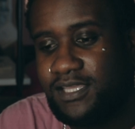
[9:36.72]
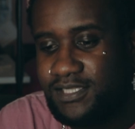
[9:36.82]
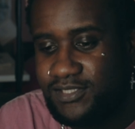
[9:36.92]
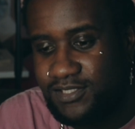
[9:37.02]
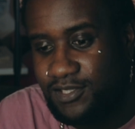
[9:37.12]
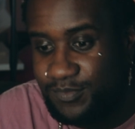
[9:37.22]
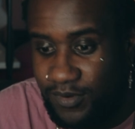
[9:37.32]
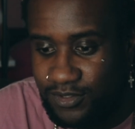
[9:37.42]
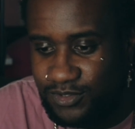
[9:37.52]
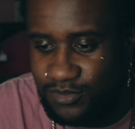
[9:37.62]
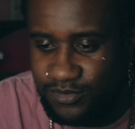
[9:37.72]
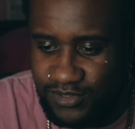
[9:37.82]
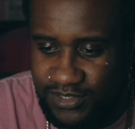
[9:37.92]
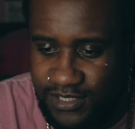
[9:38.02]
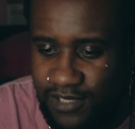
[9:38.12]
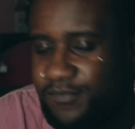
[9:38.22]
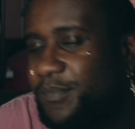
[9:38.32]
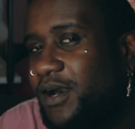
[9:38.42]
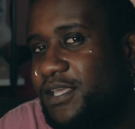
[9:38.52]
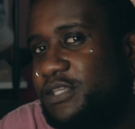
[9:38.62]
these dust particles and stuff,
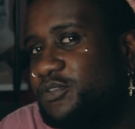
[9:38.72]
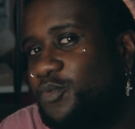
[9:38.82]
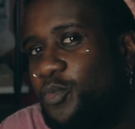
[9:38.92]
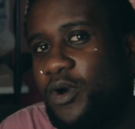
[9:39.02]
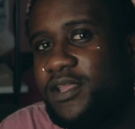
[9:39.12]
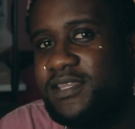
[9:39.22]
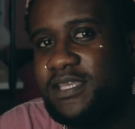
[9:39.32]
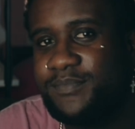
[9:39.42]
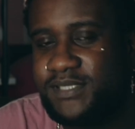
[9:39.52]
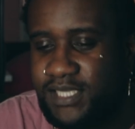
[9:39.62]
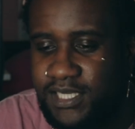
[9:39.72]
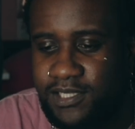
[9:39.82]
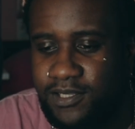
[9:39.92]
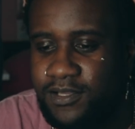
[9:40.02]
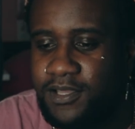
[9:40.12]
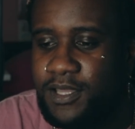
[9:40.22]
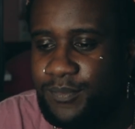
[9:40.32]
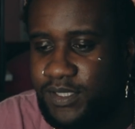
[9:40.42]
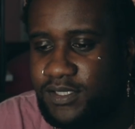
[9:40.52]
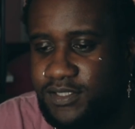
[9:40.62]
but I used one in particular
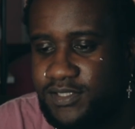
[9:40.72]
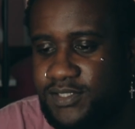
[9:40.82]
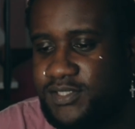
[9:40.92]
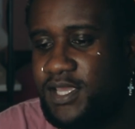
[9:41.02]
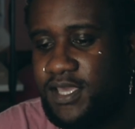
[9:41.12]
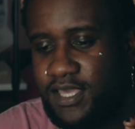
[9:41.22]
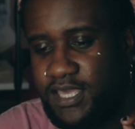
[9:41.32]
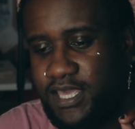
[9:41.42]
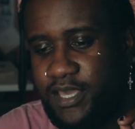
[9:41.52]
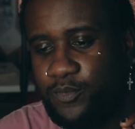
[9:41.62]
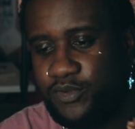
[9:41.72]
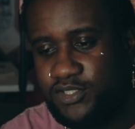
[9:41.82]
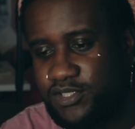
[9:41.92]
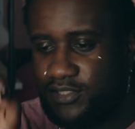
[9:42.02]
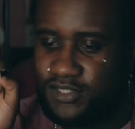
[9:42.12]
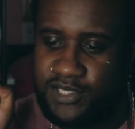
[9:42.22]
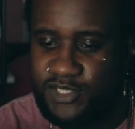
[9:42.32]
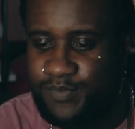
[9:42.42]
because it was just dust